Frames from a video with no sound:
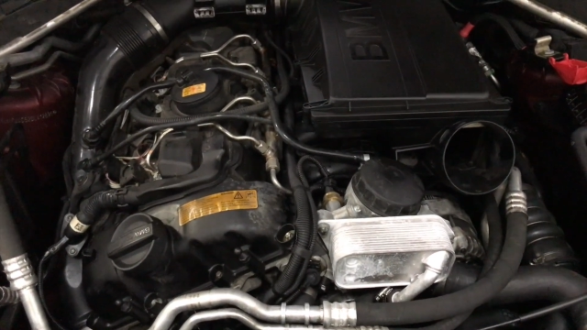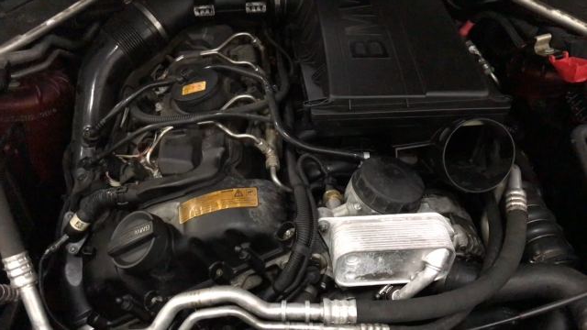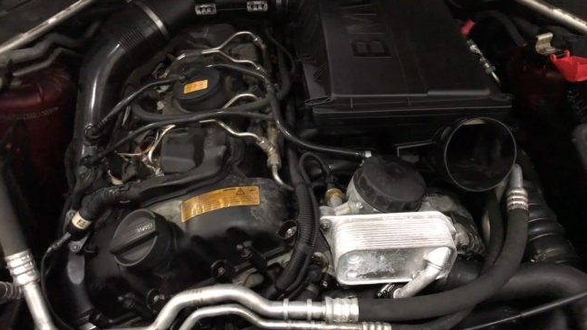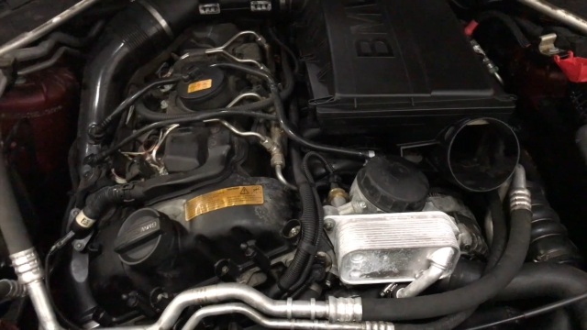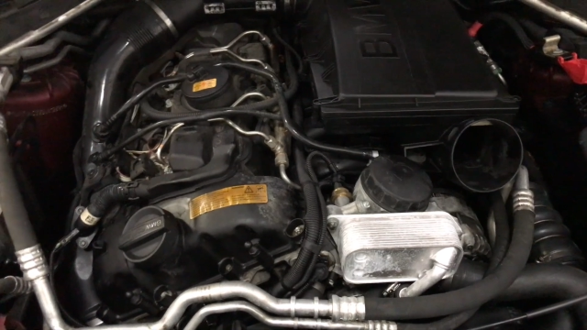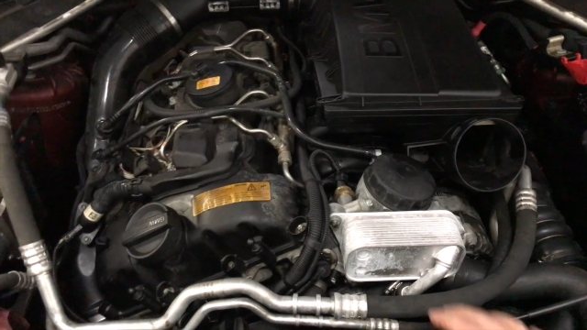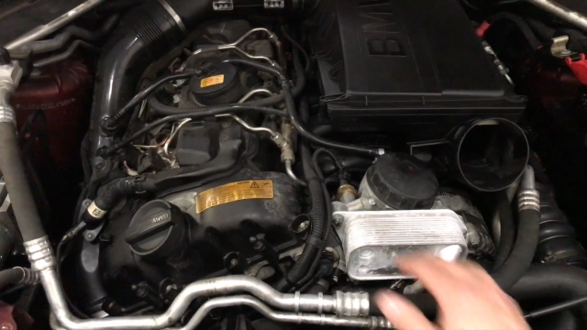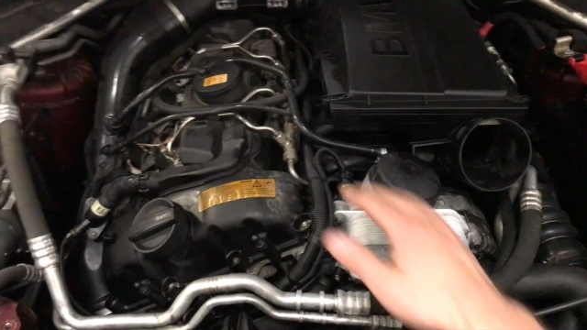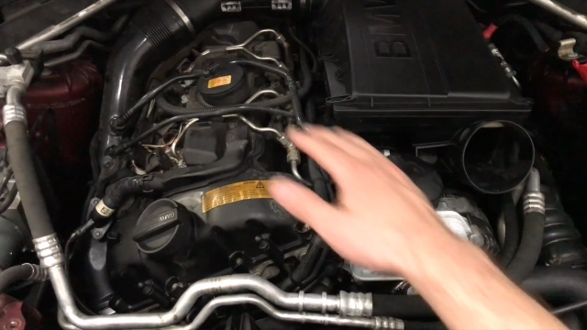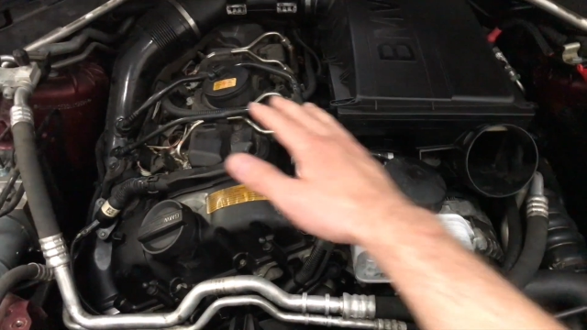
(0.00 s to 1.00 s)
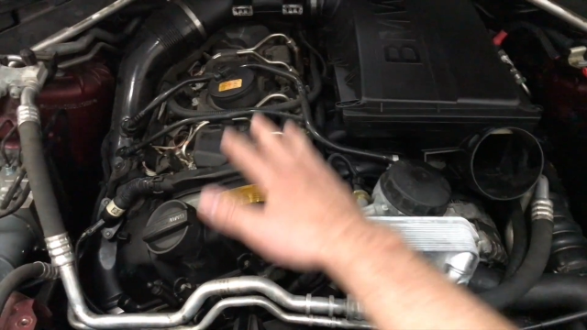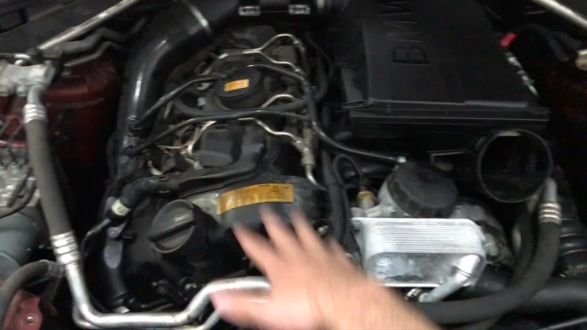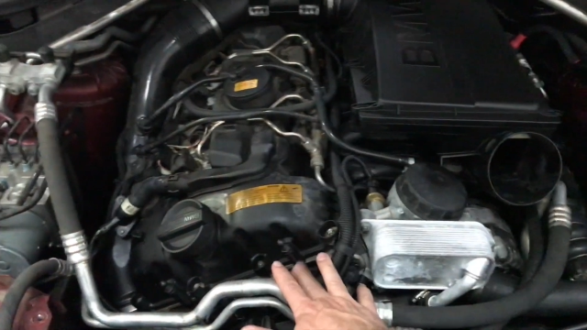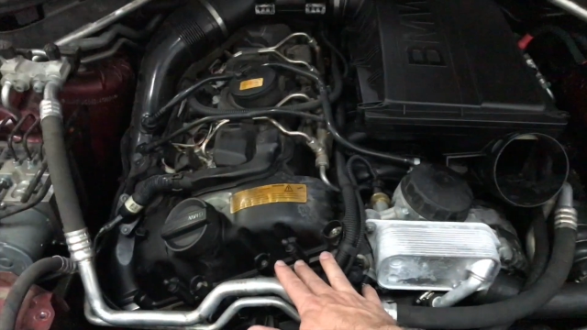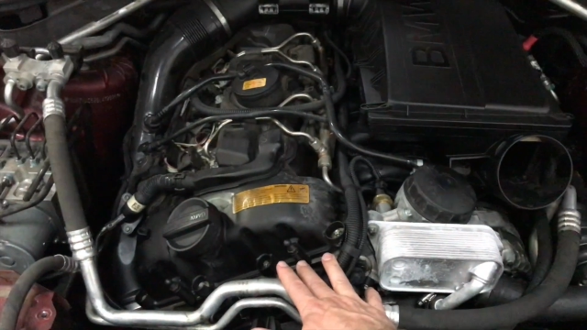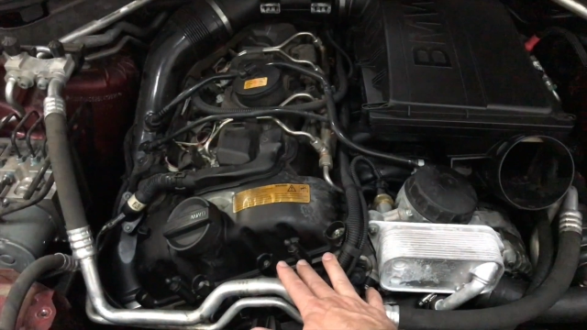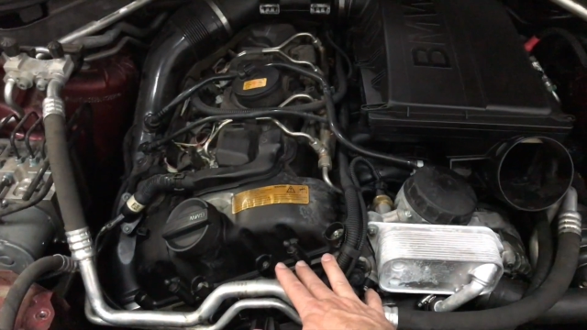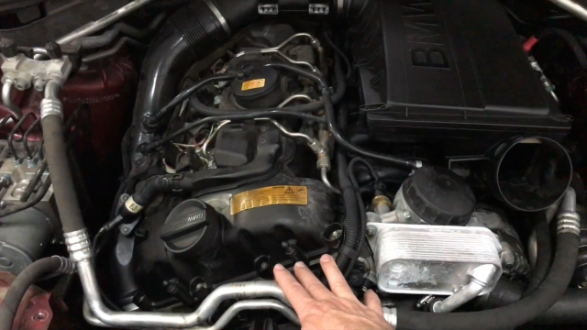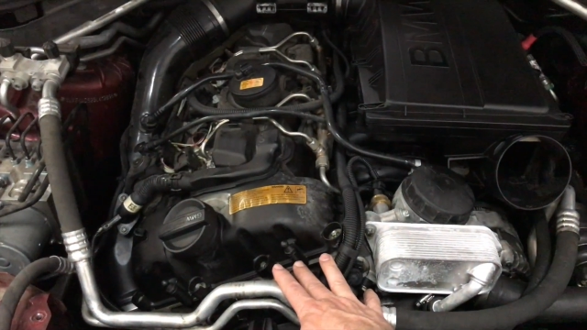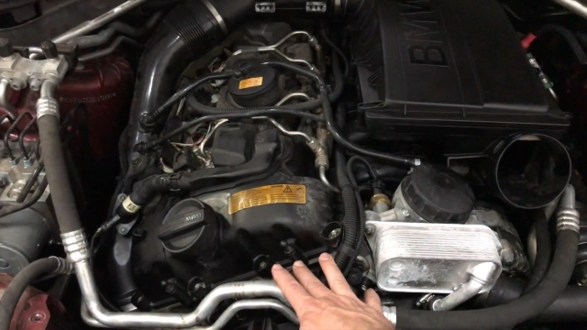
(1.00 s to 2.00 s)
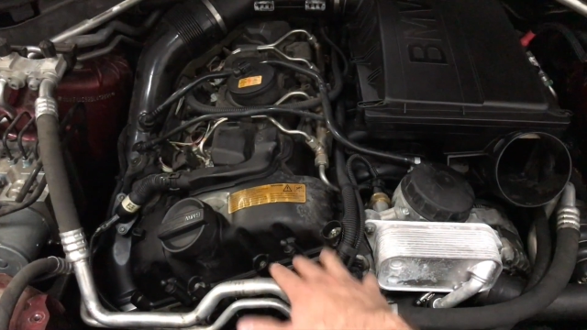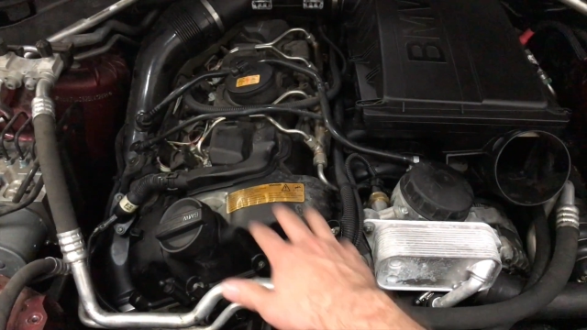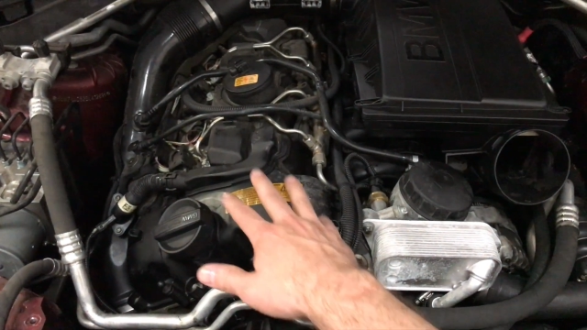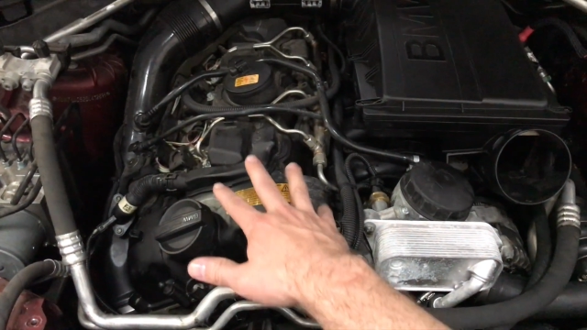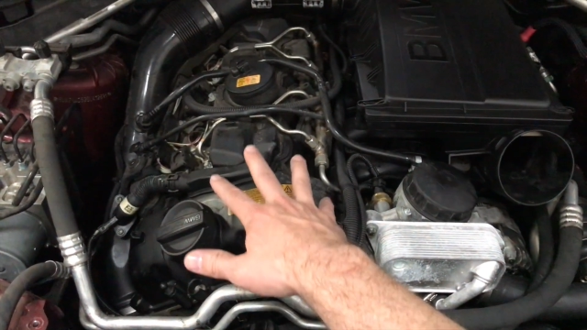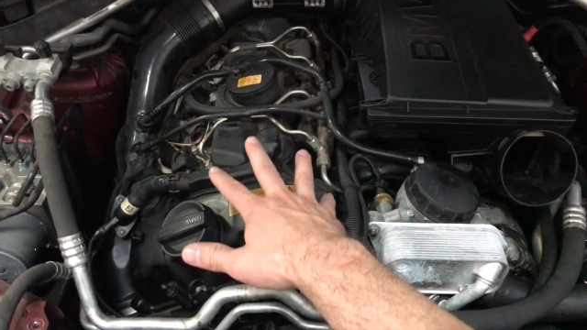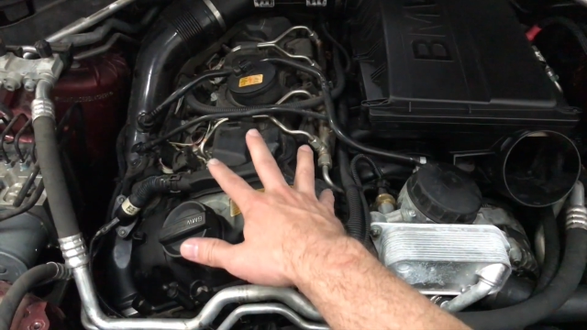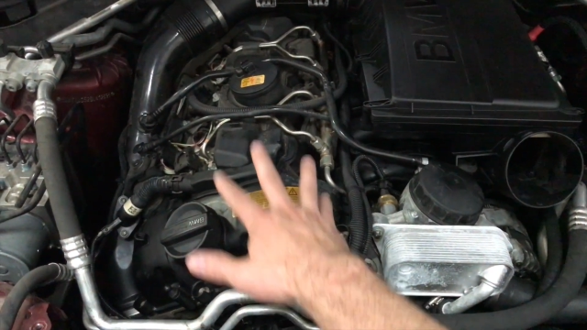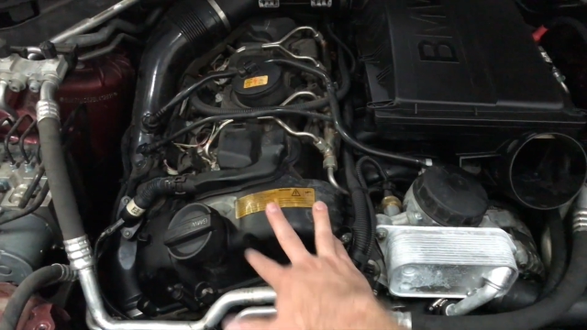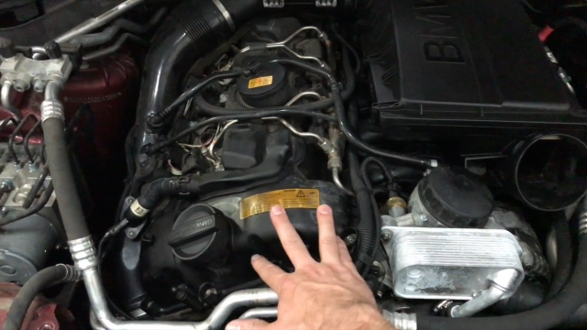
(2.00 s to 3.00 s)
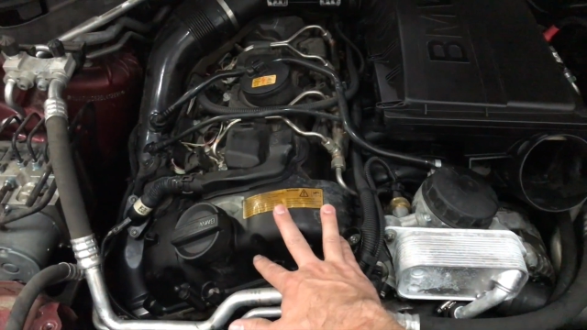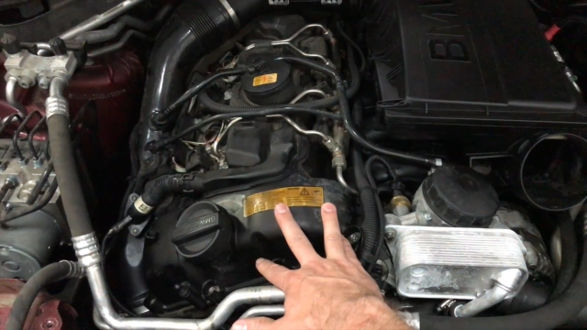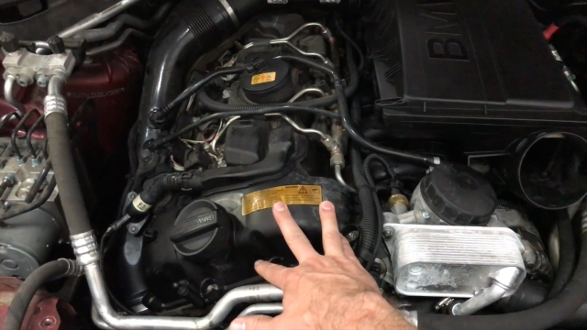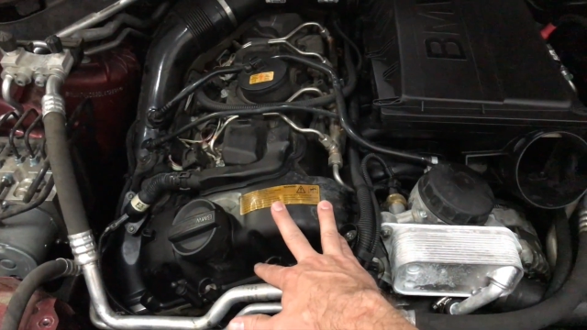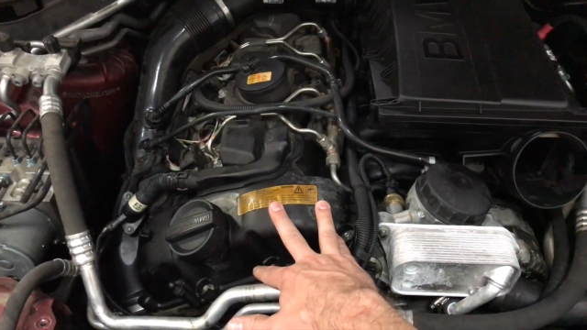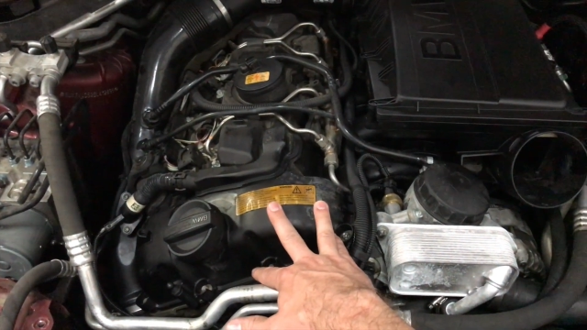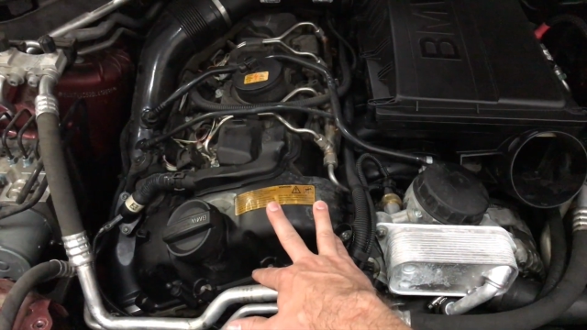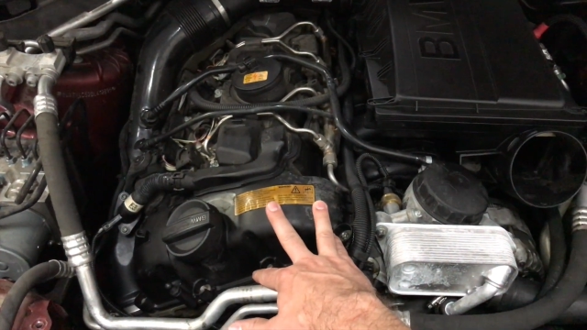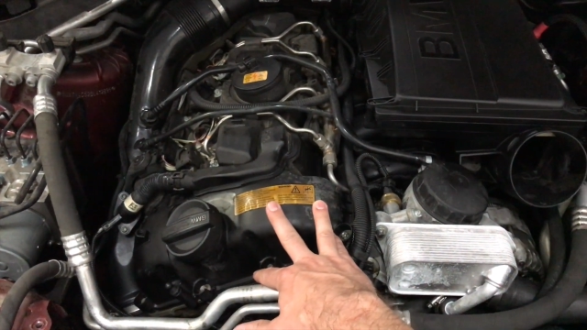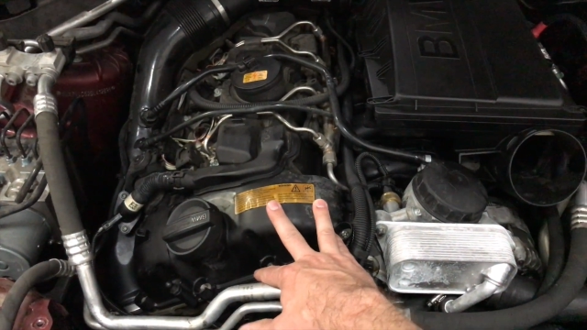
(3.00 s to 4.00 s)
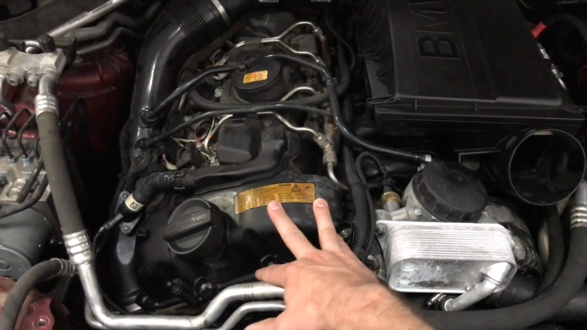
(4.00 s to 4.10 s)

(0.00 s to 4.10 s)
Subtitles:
Nobody's mouth can be seen.